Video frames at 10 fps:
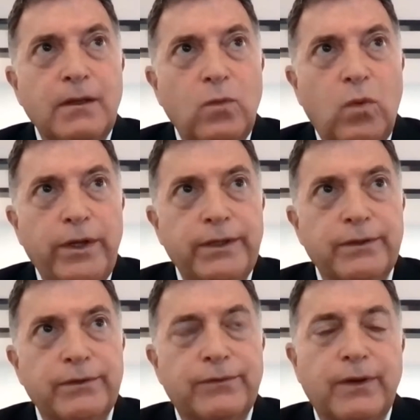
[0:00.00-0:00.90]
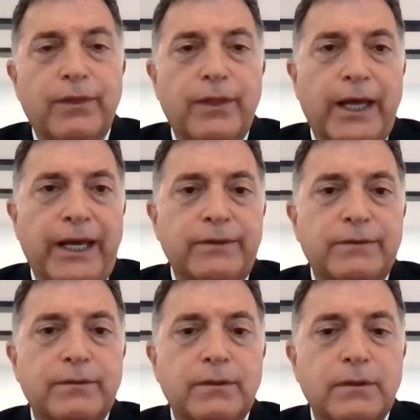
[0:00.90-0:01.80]
One is
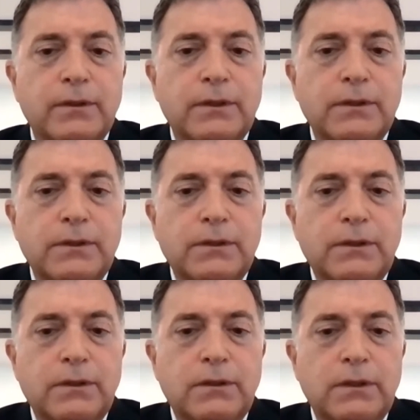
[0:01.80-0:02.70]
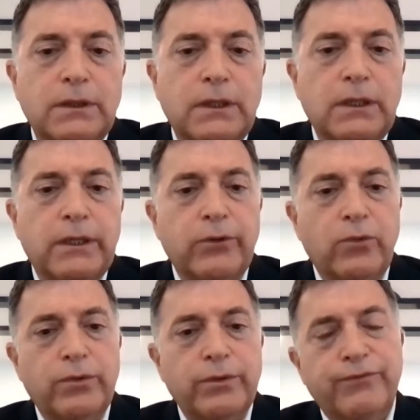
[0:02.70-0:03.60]
that in
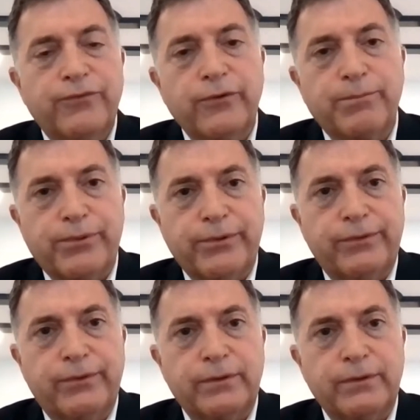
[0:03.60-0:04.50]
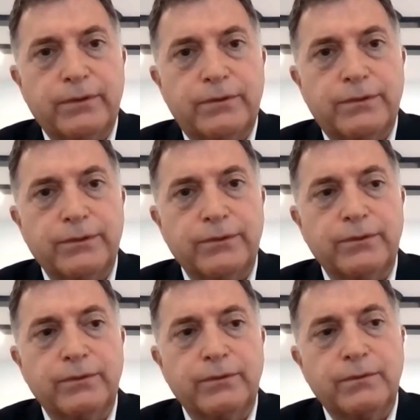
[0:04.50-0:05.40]
order for a person
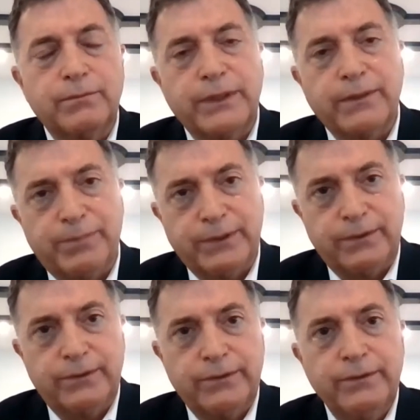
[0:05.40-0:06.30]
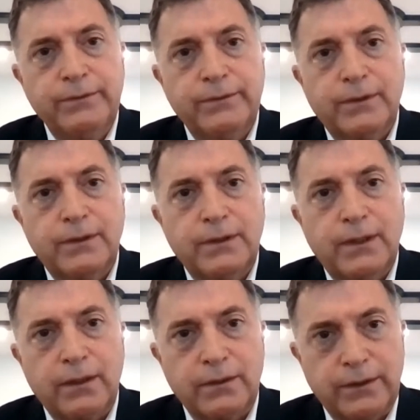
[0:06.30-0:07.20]
to be a builder
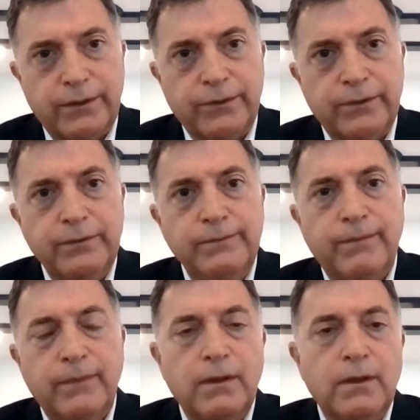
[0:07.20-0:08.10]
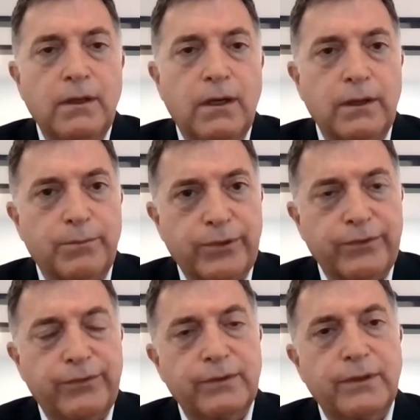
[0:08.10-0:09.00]
and a leader on a
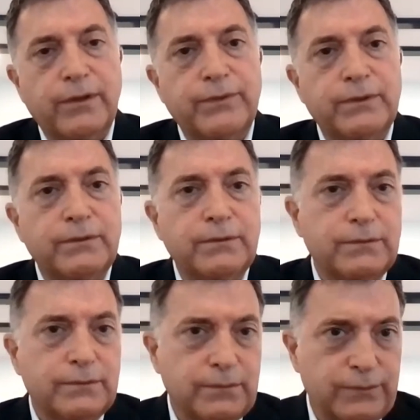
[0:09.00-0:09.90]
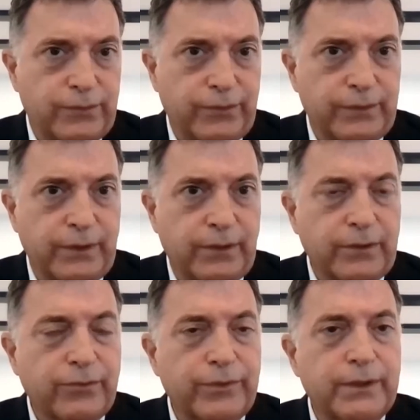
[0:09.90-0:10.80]
personal level, certainly on
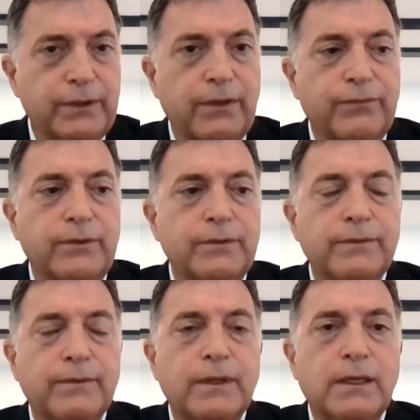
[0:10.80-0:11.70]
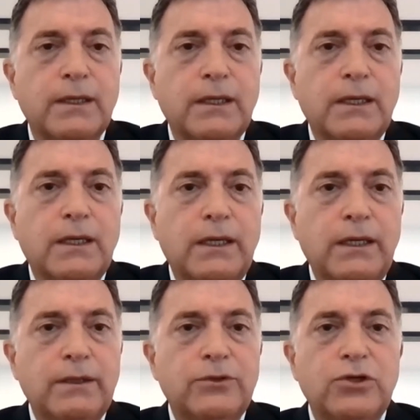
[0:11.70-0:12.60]
a career level,
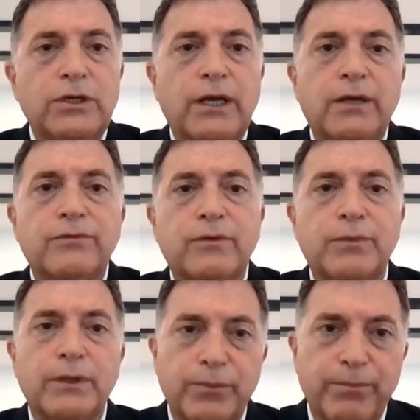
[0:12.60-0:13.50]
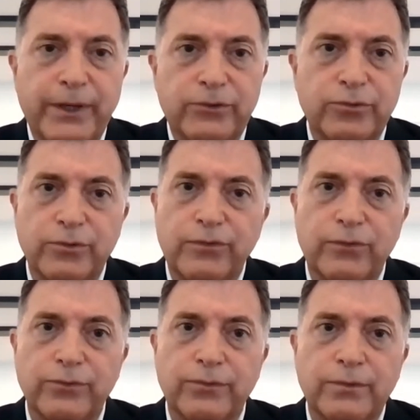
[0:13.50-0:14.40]
he or she has to be a perpetual
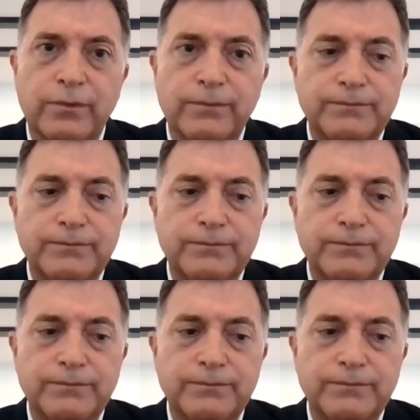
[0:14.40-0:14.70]
student.